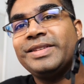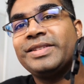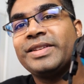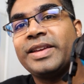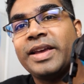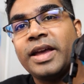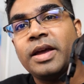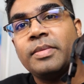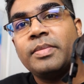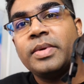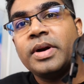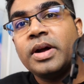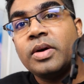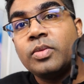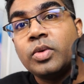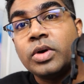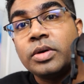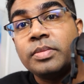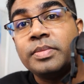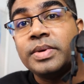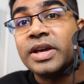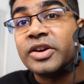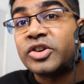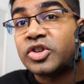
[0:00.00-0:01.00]
this camera
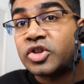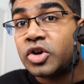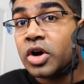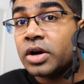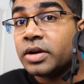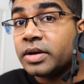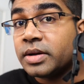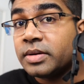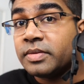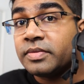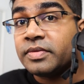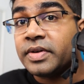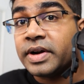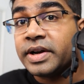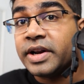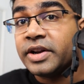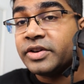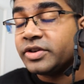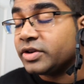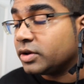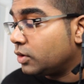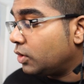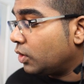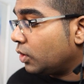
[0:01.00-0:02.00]
would be a short-term
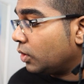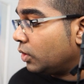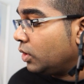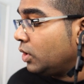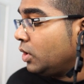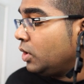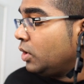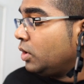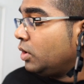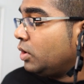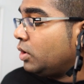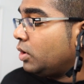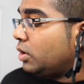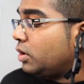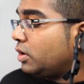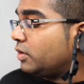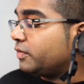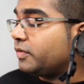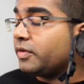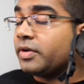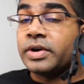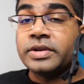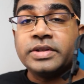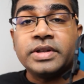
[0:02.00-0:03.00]
financial goal. Or
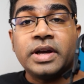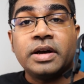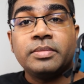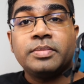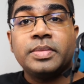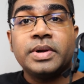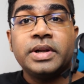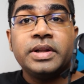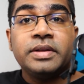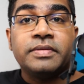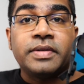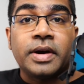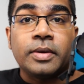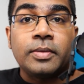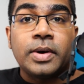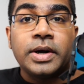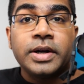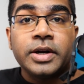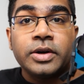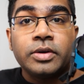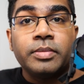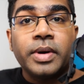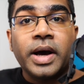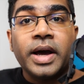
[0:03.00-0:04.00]
for example, if I
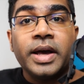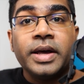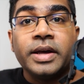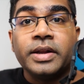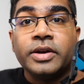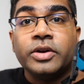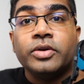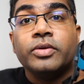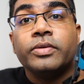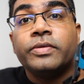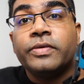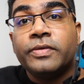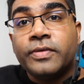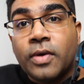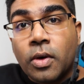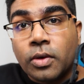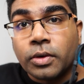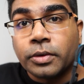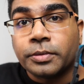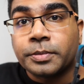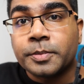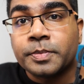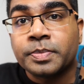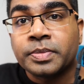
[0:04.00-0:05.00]
wanted to buy a new
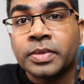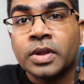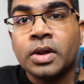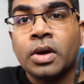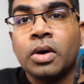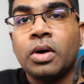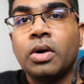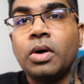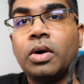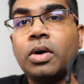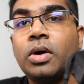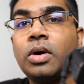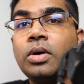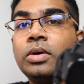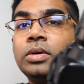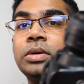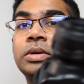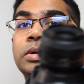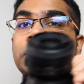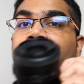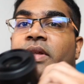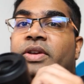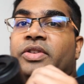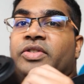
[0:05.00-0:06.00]
phone or
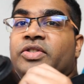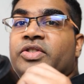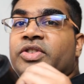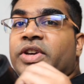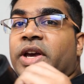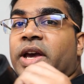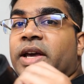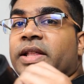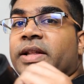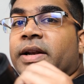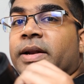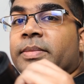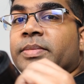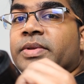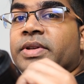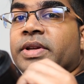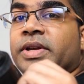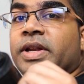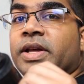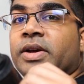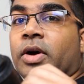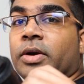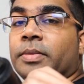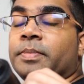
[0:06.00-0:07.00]
this chair that I'm
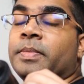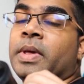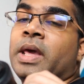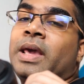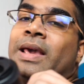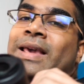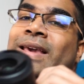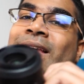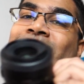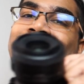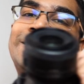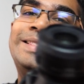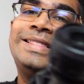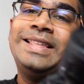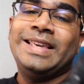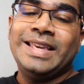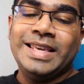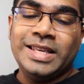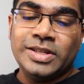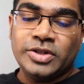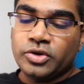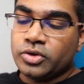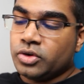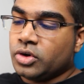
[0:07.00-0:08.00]
sitting on.
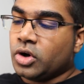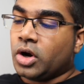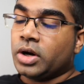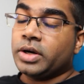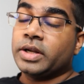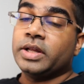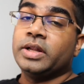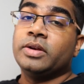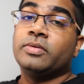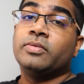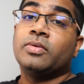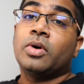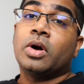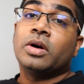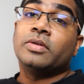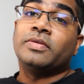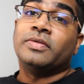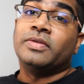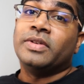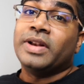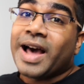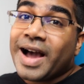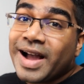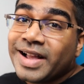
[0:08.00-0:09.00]
These do not involve
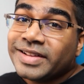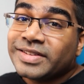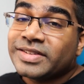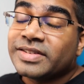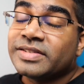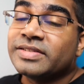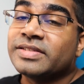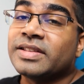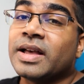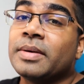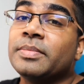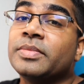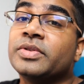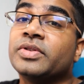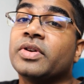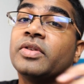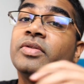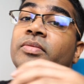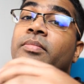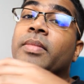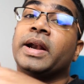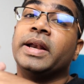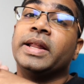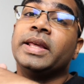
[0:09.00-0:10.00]
large sums
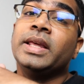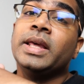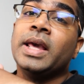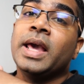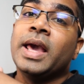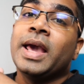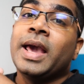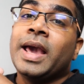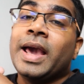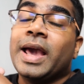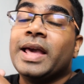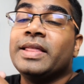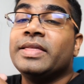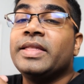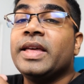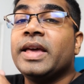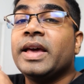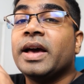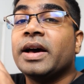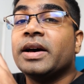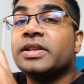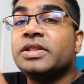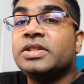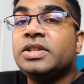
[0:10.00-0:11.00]
of money and they
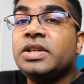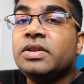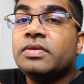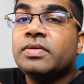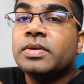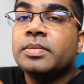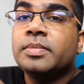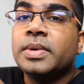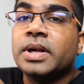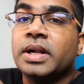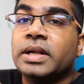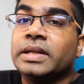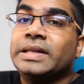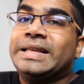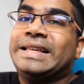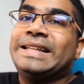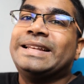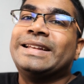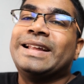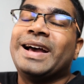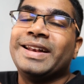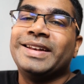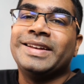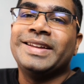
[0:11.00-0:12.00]
are achievable
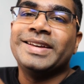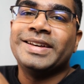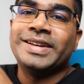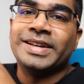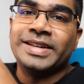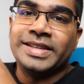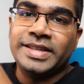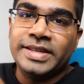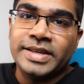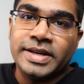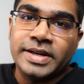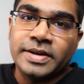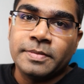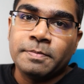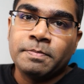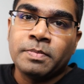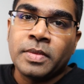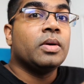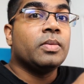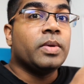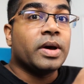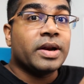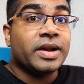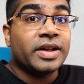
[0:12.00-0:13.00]
in under a year.
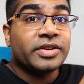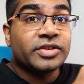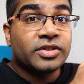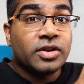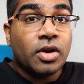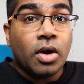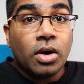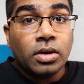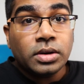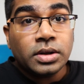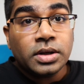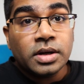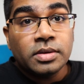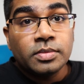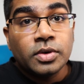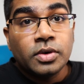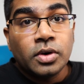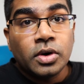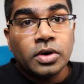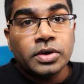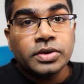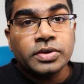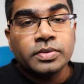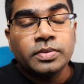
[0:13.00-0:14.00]
Whereas long-term
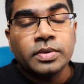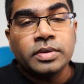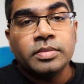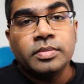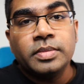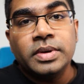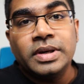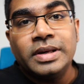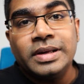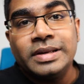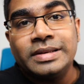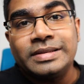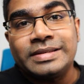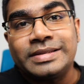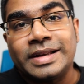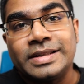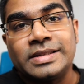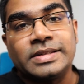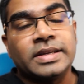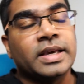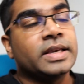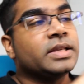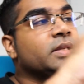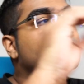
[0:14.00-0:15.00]
goals will be
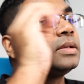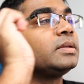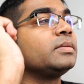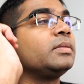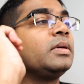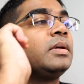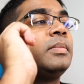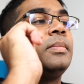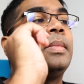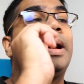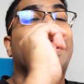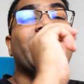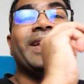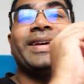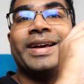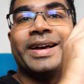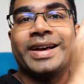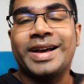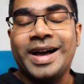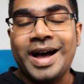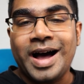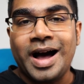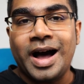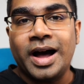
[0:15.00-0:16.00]
such as buying a
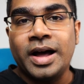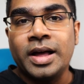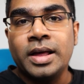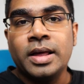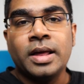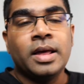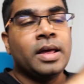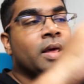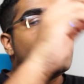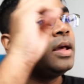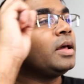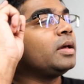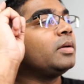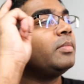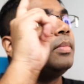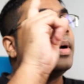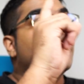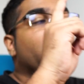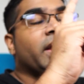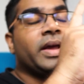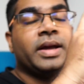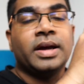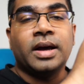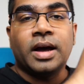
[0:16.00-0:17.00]
car,
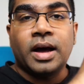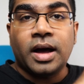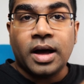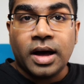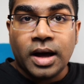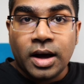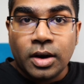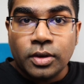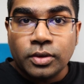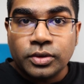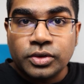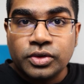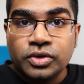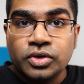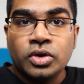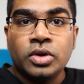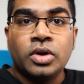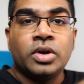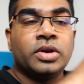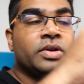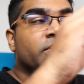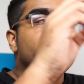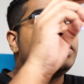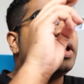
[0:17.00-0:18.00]
buying a house,
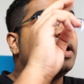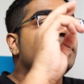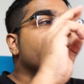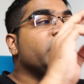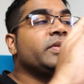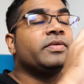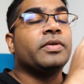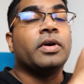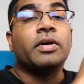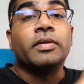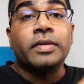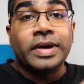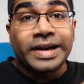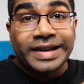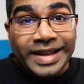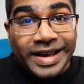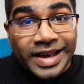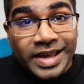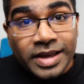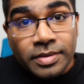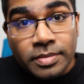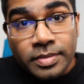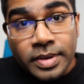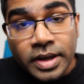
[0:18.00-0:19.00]
saving for
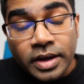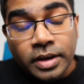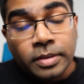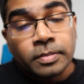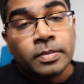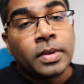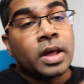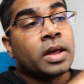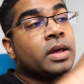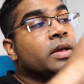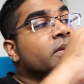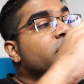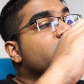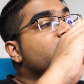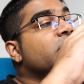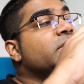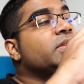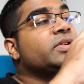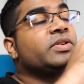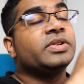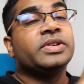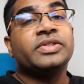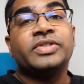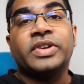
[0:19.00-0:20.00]
retirement,
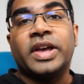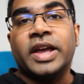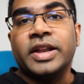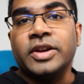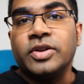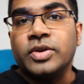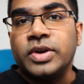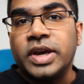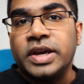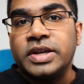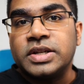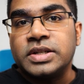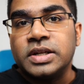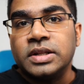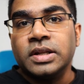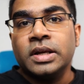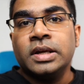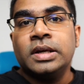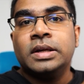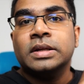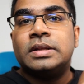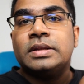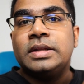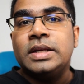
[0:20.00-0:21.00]
children's education.
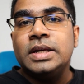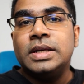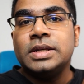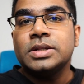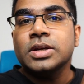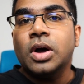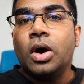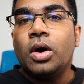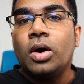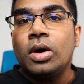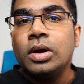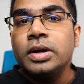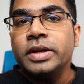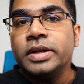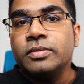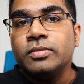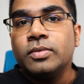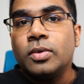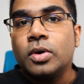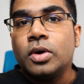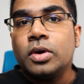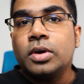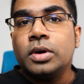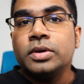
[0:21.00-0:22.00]
These all
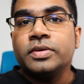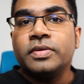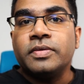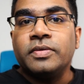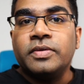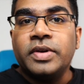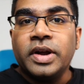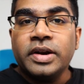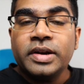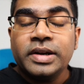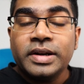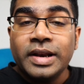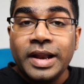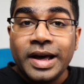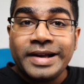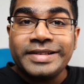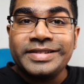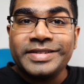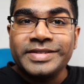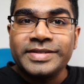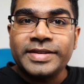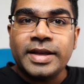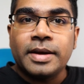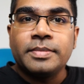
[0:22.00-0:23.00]
involve very
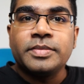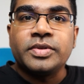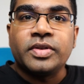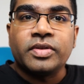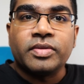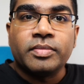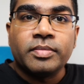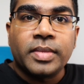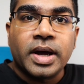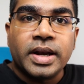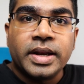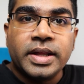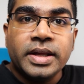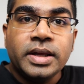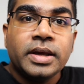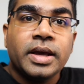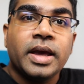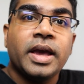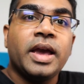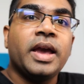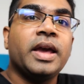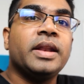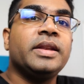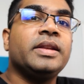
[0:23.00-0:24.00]
large sums of money
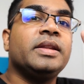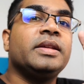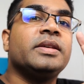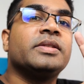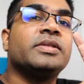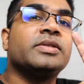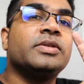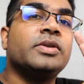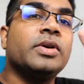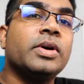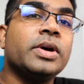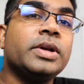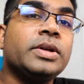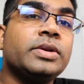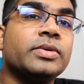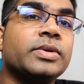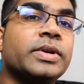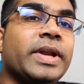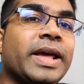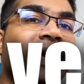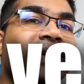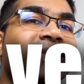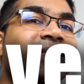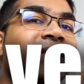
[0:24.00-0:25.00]
and is going to
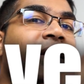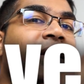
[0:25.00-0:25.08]
take